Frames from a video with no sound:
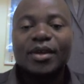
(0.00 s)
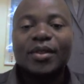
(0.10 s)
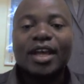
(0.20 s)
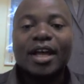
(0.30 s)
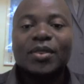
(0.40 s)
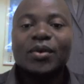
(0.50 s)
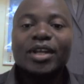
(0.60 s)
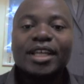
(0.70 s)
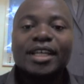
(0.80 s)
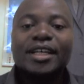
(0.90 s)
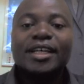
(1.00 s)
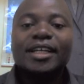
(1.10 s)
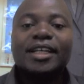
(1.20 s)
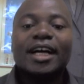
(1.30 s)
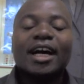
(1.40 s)
There are three
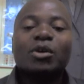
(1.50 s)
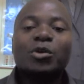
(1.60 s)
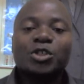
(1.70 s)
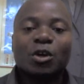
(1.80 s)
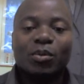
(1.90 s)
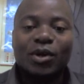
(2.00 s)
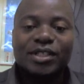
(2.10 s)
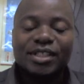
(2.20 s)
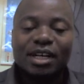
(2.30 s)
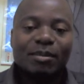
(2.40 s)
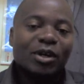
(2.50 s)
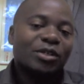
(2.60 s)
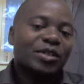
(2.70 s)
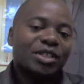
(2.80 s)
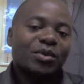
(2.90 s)
crucial points about
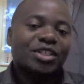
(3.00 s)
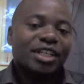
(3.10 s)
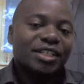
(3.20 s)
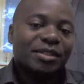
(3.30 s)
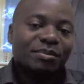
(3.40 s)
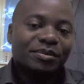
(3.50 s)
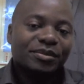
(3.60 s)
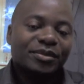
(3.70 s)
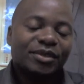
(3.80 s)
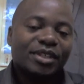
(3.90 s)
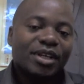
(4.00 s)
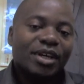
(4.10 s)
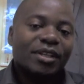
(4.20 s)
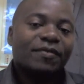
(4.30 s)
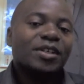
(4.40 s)
consequentialism.
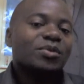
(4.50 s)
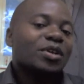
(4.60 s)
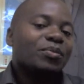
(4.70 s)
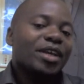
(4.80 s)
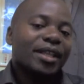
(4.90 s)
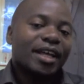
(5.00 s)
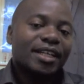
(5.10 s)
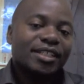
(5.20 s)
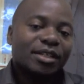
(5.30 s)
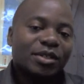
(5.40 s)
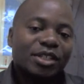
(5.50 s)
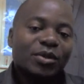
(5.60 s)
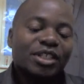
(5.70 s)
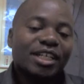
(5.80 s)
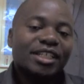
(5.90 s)
The first one being that
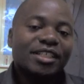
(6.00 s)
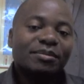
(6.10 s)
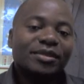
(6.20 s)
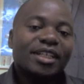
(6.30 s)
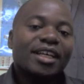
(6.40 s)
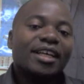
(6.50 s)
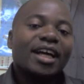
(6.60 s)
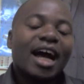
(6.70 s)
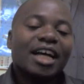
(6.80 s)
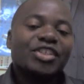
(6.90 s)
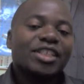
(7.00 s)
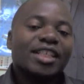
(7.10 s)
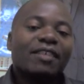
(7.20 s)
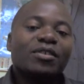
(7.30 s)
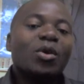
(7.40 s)
consequentialism, actions
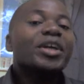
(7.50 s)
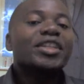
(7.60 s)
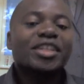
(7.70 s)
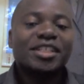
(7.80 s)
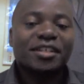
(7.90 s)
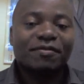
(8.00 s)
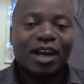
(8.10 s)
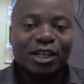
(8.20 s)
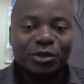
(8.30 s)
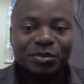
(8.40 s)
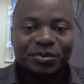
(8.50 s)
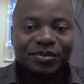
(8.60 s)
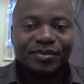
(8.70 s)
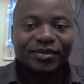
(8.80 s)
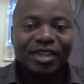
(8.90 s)
have no intrinsic value.
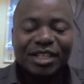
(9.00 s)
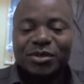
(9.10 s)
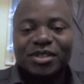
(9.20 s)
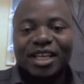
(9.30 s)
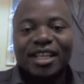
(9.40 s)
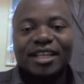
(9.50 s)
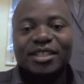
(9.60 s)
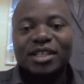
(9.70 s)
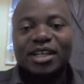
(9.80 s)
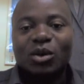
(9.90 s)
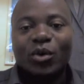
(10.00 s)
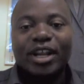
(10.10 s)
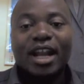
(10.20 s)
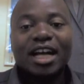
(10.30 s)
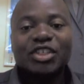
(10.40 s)
That's to say that when
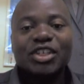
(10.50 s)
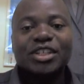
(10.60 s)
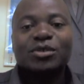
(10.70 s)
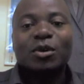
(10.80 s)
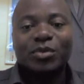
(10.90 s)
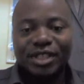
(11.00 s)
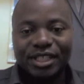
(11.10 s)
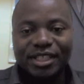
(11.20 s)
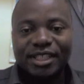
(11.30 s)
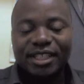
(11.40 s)
an action is committed,